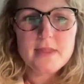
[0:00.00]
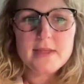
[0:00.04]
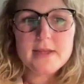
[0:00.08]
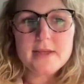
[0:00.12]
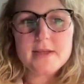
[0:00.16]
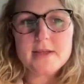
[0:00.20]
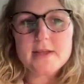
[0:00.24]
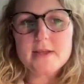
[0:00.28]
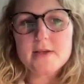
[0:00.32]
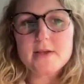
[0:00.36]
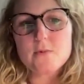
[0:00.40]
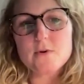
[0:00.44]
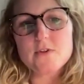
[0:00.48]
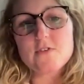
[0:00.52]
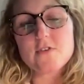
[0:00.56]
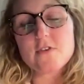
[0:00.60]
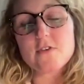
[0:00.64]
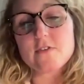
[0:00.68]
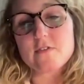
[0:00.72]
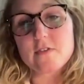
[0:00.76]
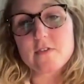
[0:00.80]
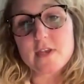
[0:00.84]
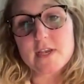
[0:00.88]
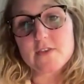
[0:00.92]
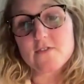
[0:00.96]
uh, which
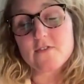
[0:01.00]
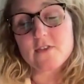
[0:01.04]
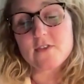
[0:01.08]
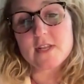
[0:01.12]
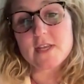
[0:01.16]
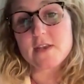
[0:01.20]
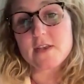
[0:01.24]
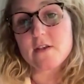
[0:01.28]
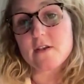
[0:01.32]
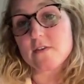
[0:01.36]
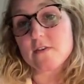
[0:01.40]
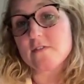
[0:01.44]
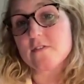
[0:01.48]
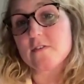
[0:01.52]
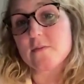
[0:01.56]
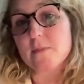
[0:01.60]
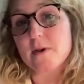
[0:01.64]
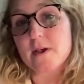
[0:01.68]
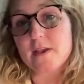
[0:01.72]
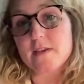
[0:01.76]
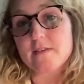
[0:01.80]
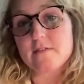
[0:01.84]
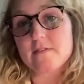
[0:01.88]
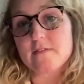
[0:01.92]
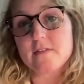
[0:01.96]
is actually
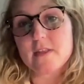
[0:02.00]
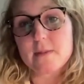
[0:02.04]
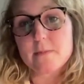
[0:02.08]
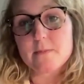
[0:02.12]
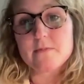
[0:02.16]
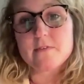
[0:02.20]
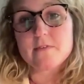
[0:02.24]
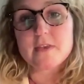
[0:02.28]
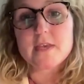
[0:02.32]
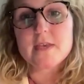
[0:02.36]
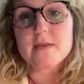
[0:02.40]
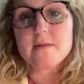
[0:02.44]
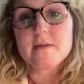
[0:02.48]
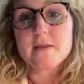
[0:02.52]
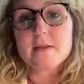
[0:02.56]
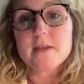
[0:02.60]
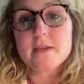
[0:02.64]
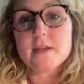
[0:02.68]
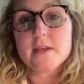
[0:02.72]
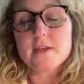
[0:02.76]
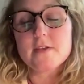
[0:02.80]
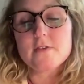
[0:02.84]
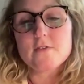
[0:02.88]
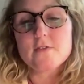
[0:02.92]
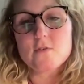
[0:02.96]
customized M T.
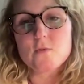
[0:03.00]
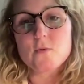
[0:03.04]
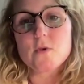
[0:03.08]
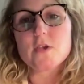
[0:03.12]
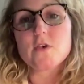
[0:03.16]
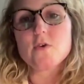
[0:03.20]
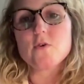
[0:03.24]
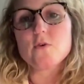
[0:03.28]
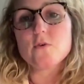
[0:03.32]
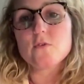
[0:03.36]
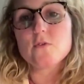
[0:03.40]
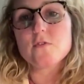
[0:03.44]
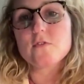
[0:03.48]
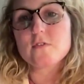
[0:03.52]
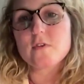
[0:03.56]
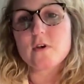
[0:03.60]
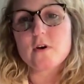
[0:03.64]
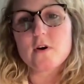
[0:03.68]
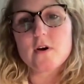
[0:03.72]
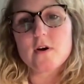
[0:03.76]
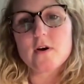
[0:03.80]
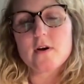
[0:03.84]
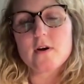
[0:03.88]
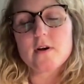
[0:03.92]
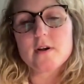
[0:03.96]
So we used
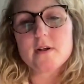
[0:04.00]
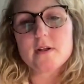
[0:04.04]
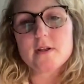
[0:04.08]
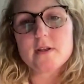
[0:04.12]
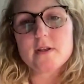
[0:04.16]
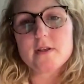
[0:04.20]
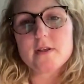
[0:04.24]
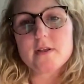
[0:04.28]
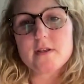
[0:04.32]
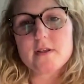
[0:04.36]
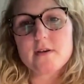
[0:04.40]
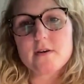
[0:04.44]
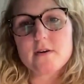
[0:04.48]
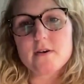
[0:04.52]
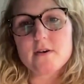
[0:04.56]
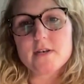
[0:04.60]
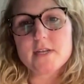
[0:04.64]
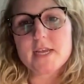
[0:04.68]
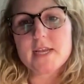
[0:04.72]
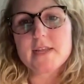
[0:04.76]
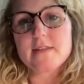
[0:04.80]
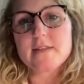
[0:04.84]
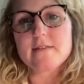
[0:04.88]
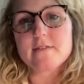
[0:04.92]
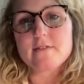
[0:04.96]
our uh, our
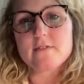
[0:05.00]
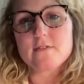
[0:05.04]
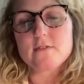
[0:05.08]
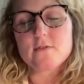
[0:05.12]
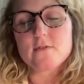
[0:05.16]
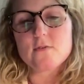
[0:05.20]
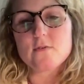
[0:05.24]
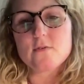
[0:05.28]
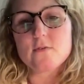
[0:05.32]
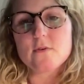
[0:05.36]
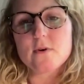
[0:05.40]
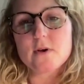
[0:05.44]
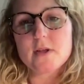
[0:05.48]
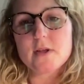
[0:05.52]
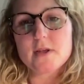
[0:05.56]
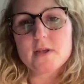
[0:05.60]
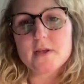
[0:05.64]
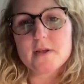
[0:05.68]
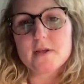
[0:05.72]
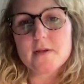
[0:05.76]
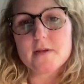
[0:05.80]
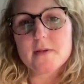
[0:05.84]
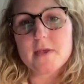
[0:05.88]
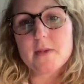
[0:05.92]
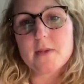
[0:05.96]
data to
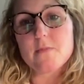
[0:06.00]
uh,